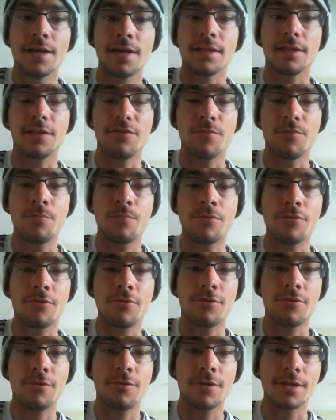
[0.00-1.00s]

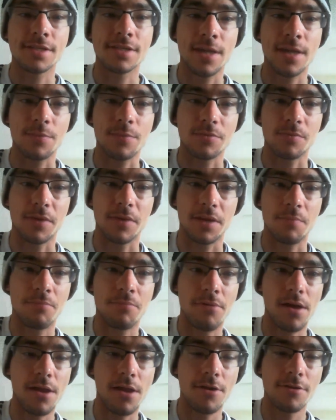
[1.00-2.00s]
Liverpool has kept many
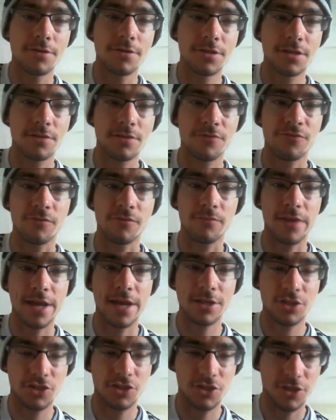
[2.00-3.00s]
players from
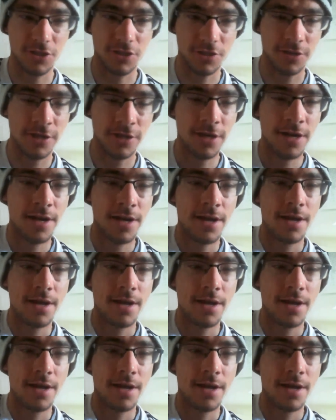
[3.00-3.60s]
last year.